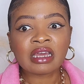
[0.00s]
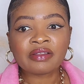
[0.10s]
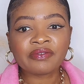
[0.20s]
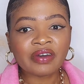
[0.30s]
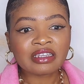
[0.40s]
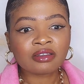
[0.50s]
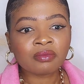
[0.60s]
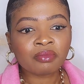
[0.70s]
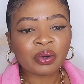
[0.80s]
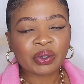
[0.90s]
invest
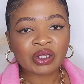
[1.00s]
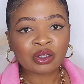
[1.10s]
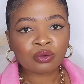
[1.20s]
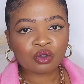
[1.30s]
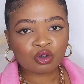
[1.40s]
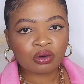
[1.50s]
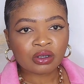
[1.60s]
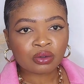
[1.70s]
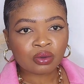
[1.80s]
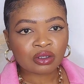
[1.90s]
more on
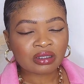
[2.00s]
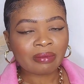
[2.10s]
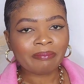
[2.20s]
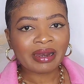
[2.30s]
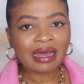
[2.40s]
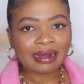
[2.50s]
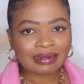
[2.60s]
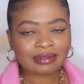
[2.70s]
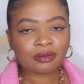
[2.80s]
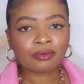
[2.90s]
neutral tones, the
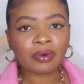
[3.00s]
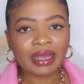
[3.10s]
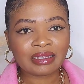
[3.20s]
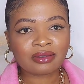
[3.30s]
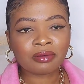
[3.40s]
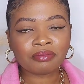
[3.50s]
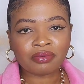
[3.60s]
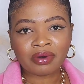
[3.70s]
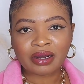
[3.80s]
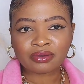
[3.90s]
blacks, the whites, the
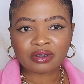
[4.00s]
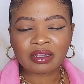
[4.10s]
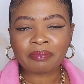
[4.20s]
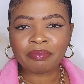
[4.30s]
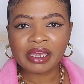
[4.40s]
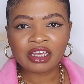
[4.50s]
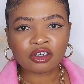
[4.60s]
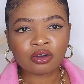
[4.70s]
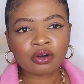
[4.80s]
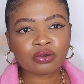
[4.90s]
browns, the
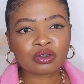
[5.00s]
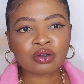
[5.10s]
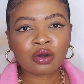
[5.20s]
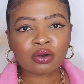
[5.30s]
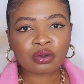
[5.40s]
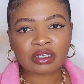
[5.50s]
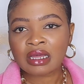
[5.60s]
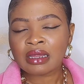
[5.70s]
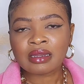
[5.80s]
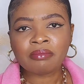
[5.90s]
beige, all those colors.
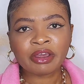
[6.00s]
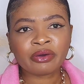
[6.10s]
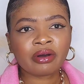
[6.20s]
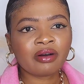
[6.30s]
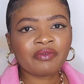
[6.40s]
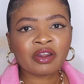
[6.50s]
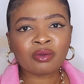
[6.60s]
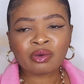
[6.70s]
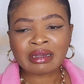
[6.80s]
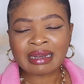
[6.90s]
They make your outfit
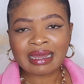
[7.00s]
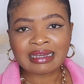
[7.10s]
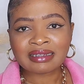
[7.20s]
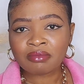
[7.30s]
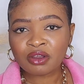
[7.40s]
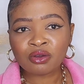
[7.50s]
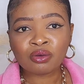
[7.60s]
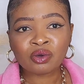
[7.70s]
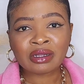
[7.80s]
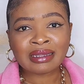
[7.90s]
look nice. They make you
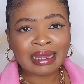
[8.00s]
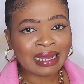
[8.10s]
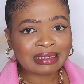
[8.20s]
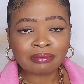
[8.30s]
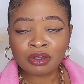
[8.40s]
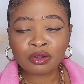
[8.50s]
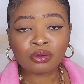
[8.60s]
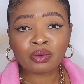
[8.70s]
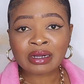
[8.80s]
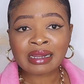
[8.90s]
look nice. They make
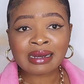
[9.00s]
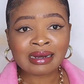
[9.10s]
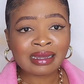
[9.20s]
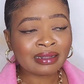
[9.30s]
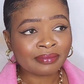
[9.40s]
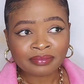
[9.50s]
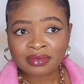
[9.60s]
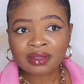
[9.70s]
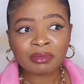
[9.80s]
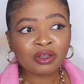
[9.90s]
you look clean.
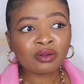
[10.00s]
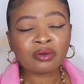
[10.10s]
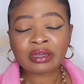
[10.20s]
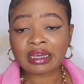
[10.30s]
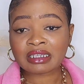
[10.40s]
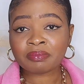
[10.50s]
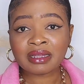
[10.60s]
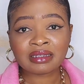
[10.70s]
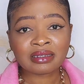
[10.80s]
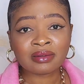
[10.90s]
They make you look
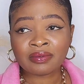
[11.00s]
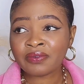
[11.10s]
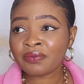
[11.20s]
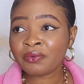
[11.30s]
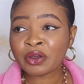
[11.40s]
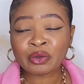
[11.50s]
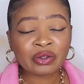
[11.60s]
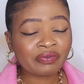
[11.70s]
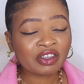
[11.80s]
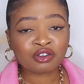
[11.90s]
expensive even when you're
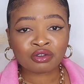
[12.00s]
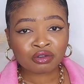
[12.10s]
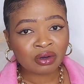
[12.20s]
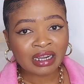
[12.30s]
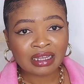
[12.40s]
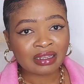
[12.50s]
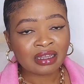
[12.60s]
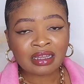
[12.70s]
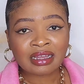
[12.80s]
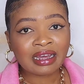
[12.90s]
not even trying.
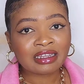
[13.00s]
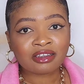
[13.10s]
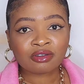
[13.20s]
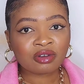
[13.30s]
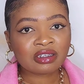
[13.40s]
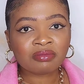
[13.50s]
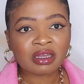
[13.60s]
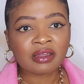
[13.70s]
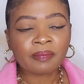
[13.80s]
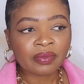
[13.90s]
Guys, trust
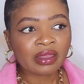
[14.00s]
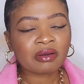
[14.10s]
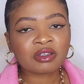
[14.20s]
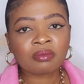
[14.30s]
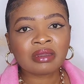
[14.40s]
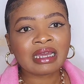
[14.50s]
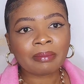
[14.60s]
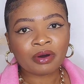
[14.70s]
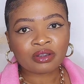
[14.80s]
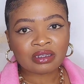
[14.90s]
me, there is something
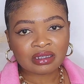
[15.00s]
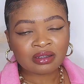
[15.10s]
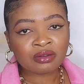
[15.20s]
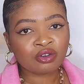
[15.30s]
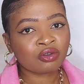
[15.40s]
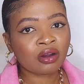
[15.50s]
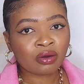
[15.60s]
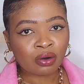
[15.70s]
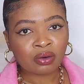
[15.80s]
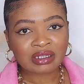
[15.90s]
about these neutral
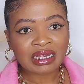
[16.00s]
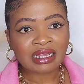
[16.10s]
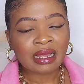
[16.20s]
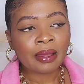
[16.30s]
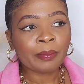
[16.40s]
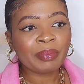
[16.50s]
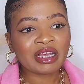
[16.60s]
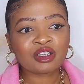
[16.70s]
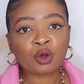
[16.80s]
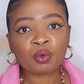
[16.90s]
colors that
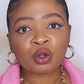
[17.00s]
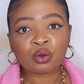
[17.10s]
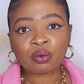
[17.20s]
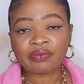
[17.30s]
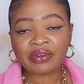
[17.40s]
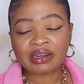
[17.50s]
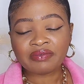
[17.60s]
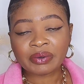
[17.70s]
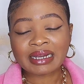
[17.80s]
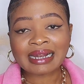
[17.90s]
makes someone look
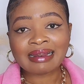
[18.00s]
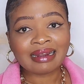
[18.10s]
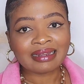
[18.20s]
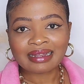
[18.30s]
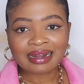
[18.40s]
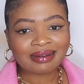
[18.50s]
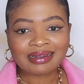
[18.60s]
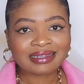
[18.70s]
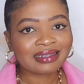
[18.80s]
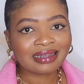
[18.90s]
very clean and
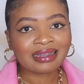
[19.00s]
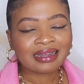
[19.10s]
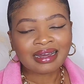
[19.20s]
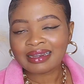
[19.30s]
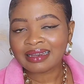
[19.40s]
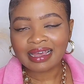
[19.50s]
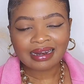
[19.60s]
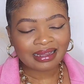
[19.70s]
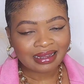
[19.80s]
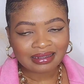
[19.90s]
classy and
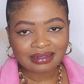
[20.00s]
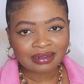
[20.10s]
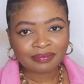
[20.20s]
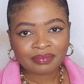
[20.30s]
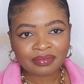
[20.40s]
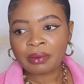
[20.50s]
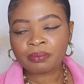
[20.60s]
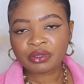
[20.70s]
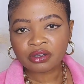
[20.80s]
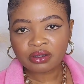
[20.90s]
elegant. I'm
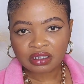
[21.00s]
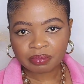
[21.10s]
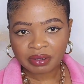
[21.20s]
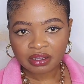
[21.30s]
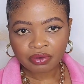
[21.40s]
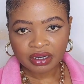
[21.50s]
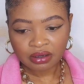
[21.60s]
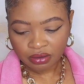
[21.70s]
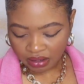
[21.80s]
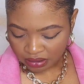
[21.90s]
putting on this pink right
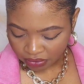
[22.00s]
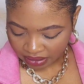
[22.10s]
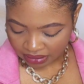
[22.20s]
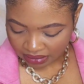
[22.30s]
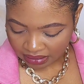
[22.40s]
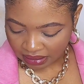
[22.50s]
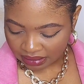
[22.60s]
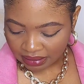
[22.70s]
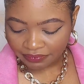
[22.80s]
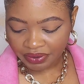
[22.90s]
now. As you can see,
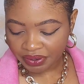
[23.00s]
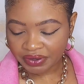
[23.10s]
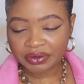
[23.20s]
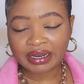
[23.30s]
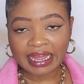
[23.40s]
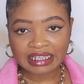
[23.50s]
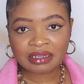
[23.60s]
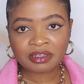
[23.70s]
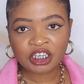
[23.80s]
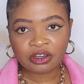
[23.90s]
it's a very light
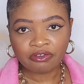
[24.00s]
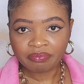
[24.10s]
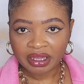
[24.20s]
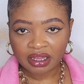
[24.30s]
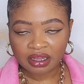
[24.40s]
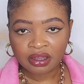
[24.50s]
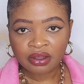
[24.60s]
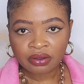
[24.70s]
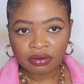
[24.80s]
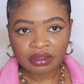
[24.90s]
shade of pink.
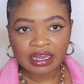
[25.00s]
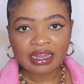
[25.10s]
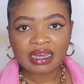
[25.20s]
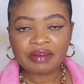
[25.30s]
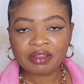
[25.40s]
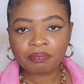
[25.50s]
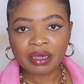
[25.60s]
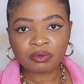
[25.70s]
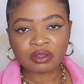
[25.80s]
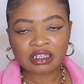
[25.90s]
Okay, and I have it
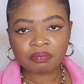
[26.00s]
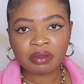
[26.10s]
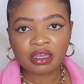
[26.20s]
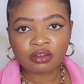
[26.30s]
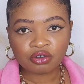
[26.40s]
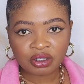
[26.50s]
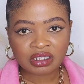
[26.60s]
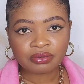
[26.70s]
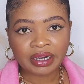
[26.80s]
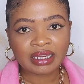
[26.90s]
paired with this pink
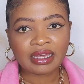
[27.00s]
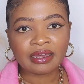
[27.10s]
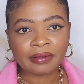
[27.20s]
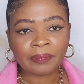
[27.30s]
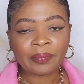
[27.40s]
dress right here.